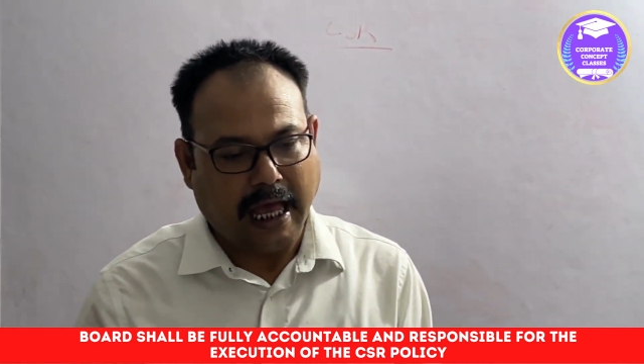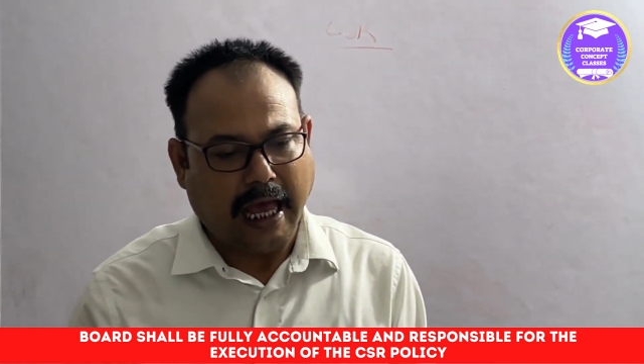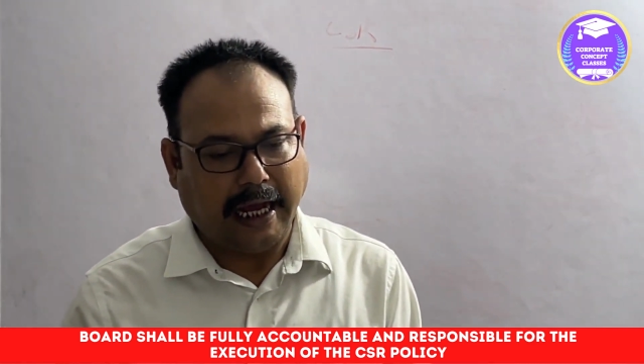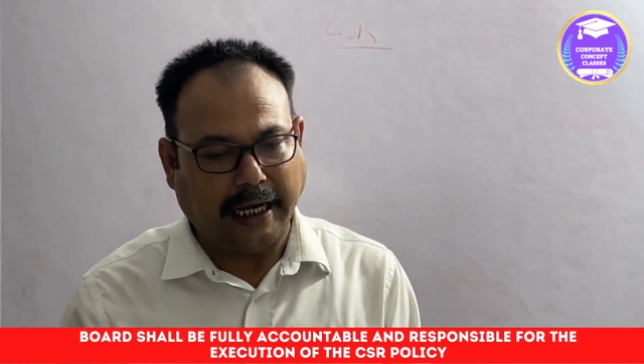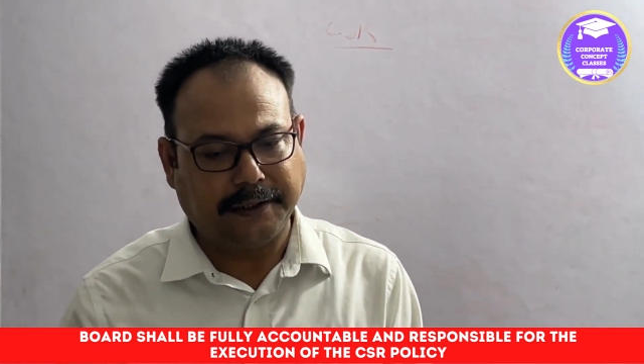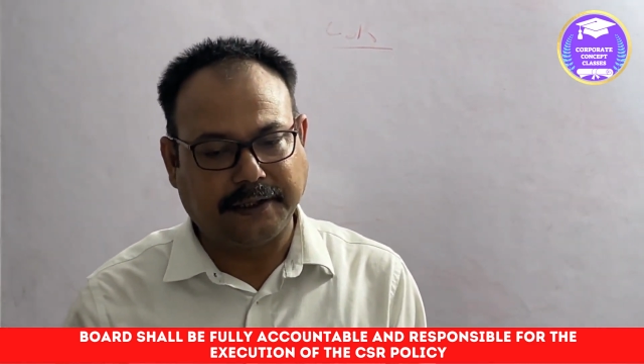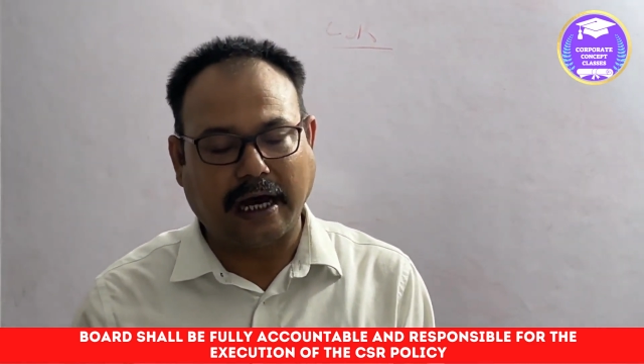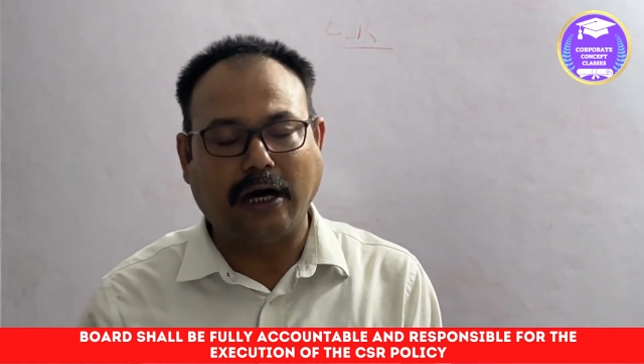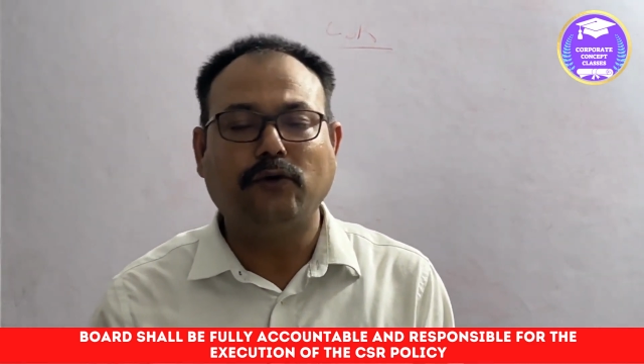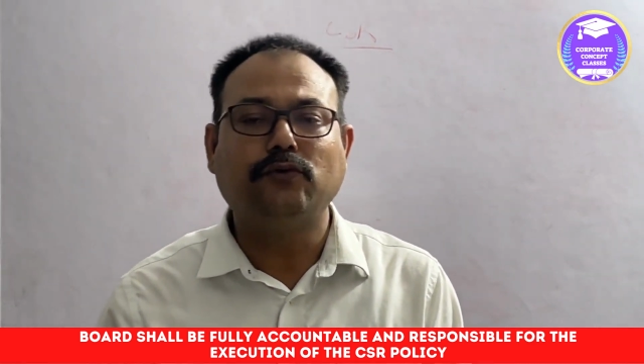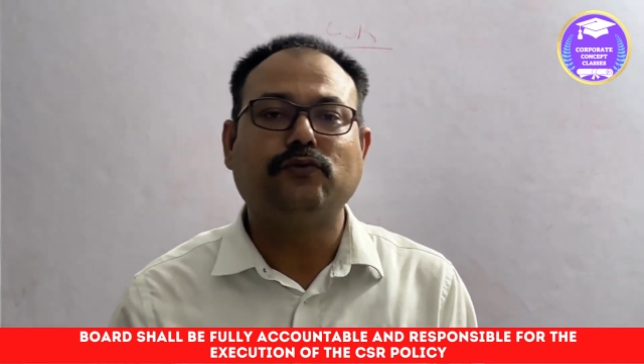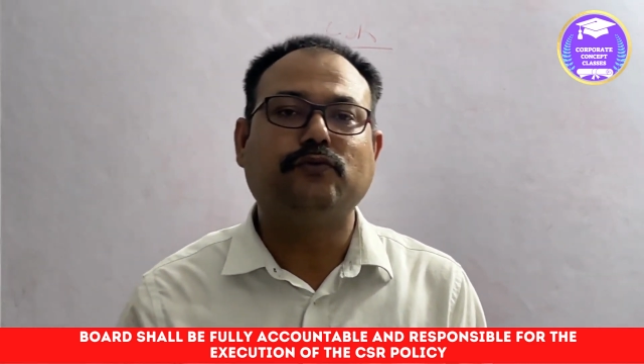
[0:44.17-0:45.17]
And
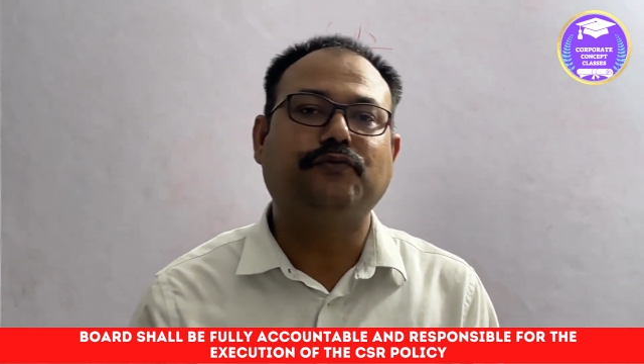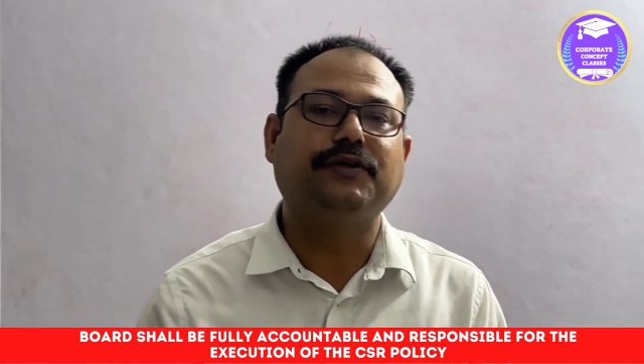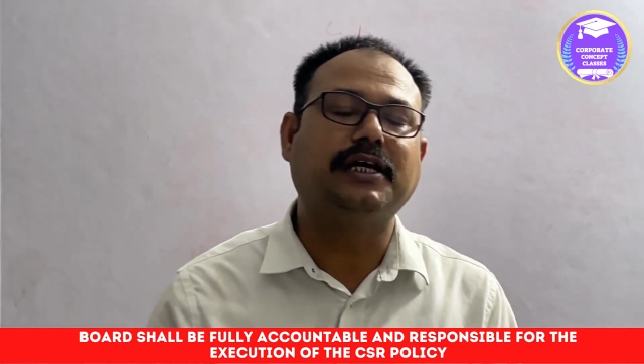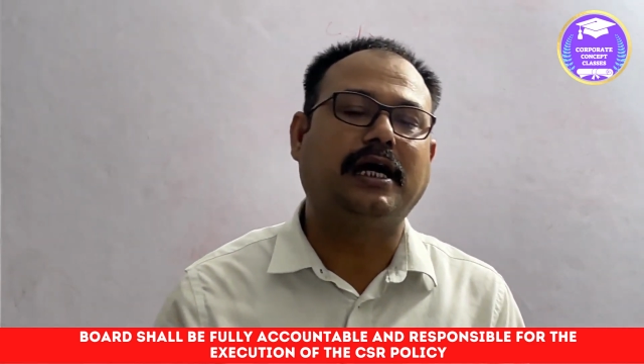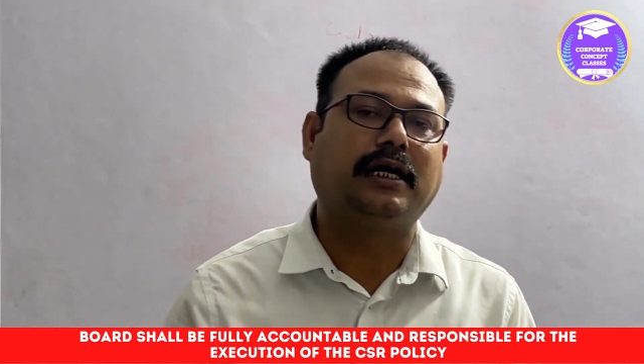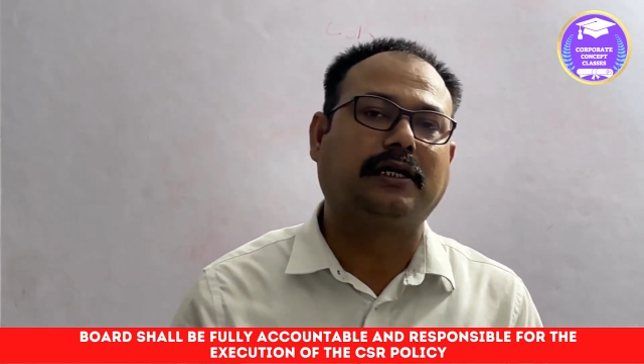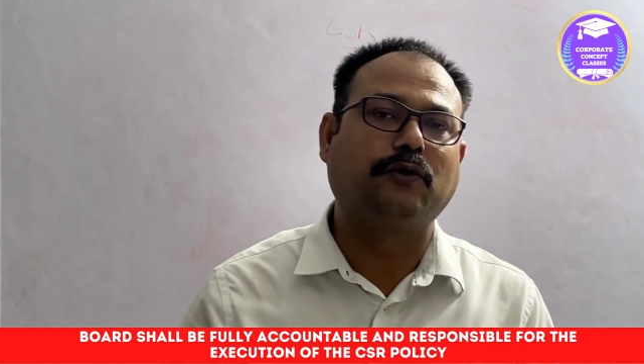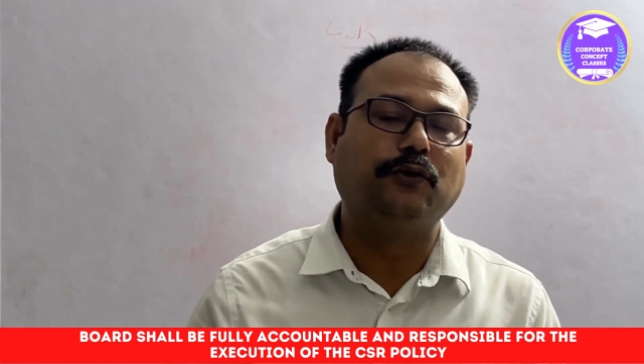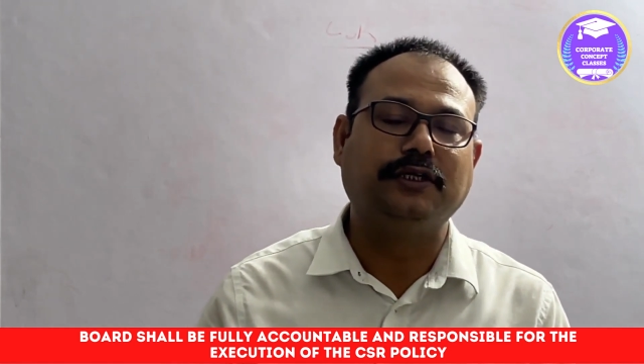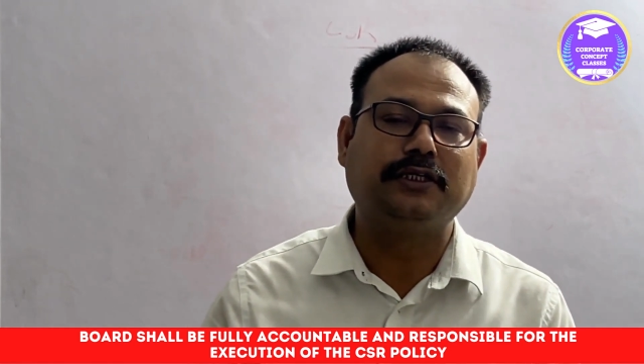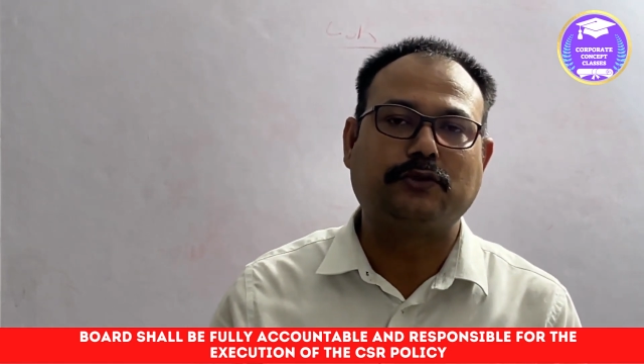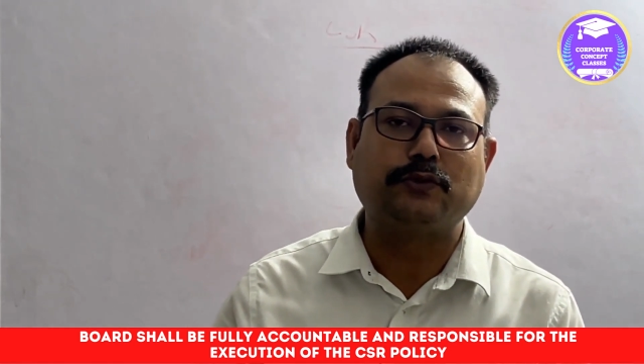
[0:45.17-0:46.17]
now we are
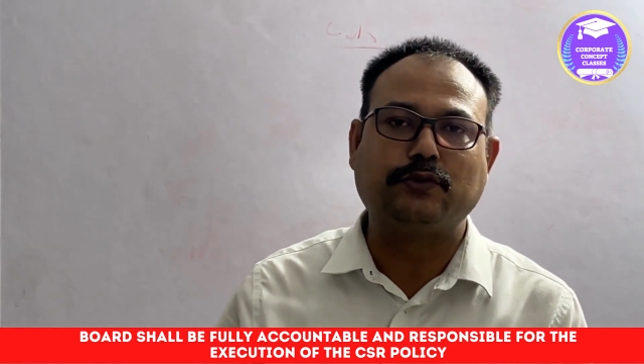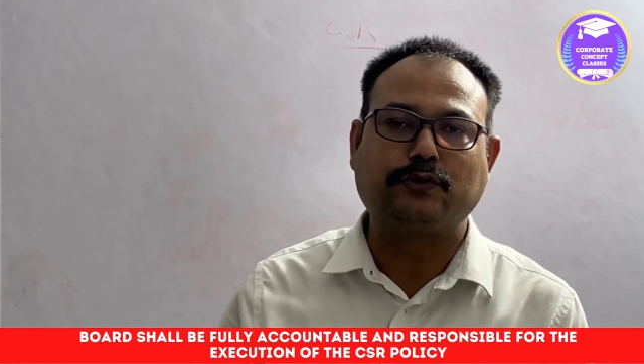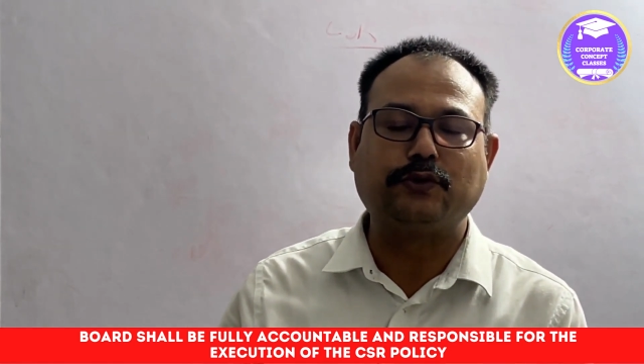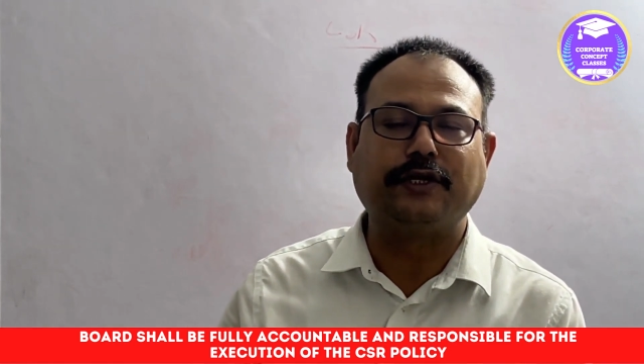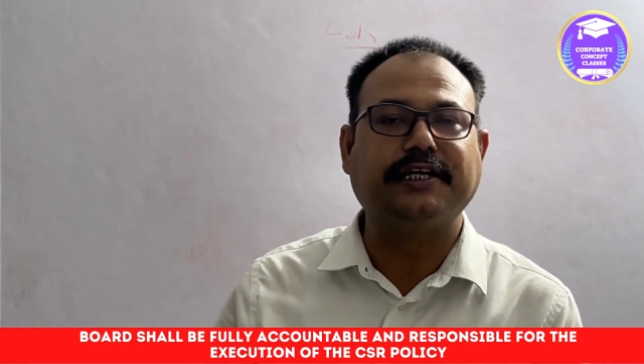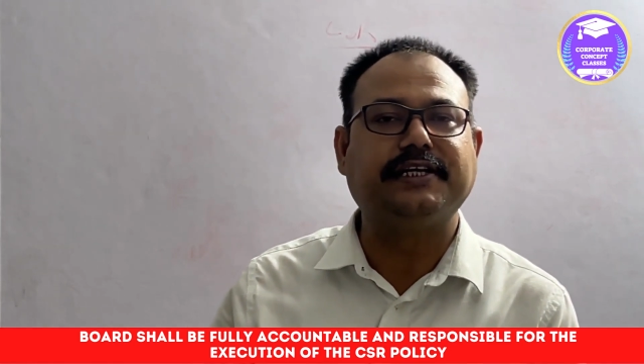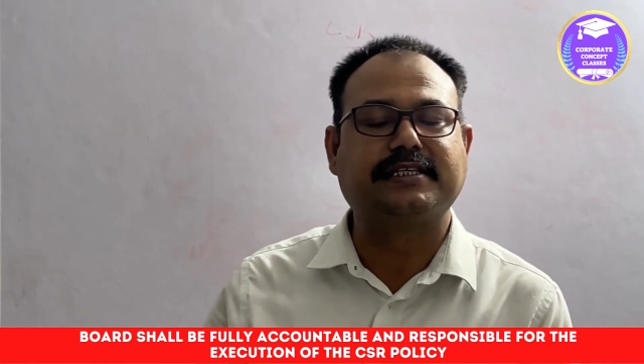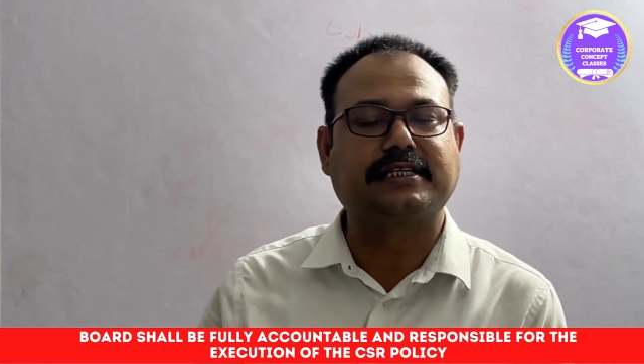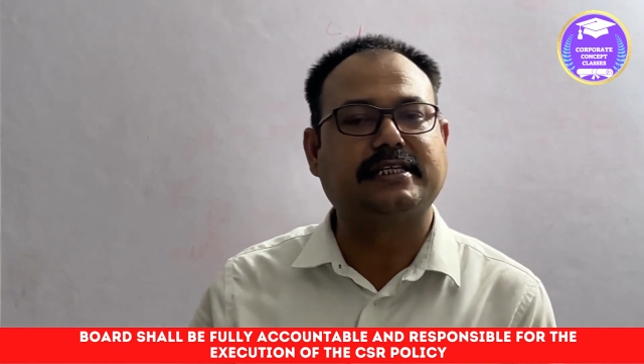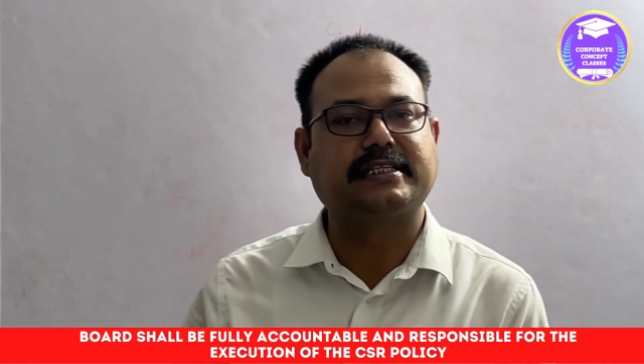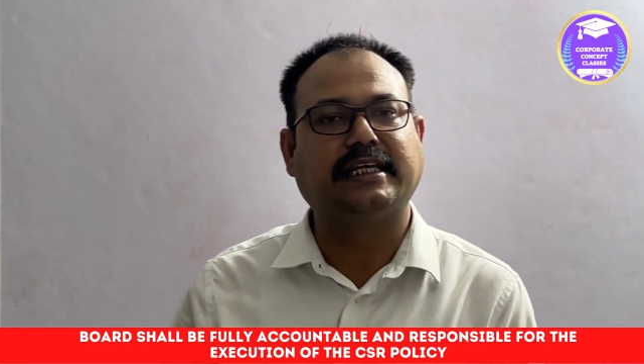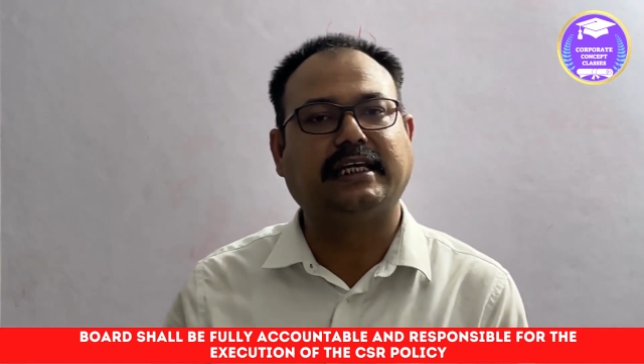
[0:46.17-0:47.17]
going to today
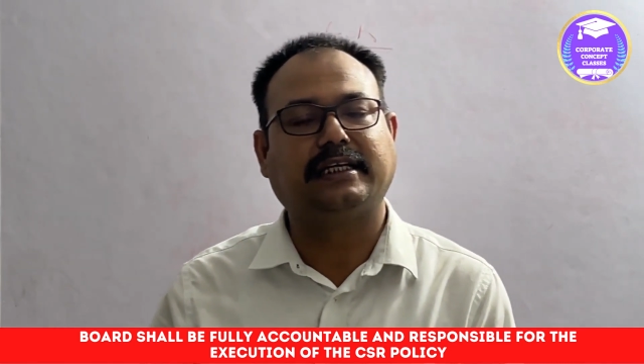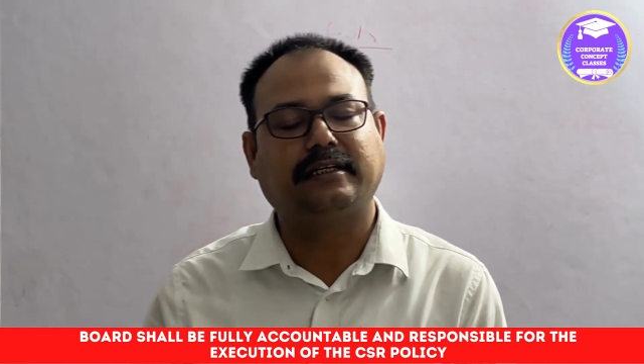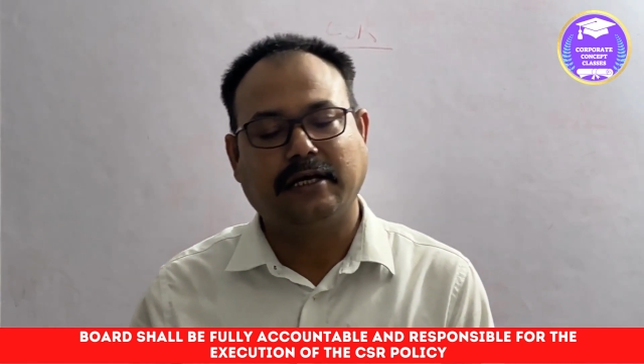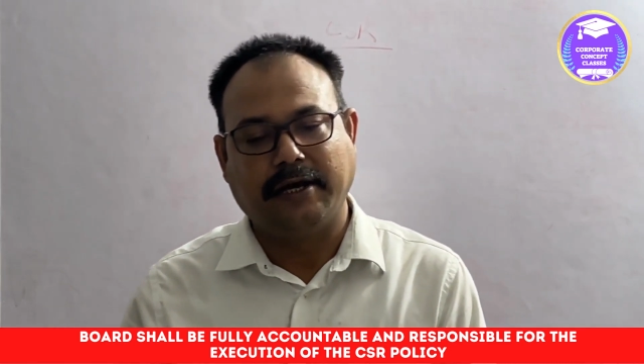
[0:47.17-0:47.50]
discuss here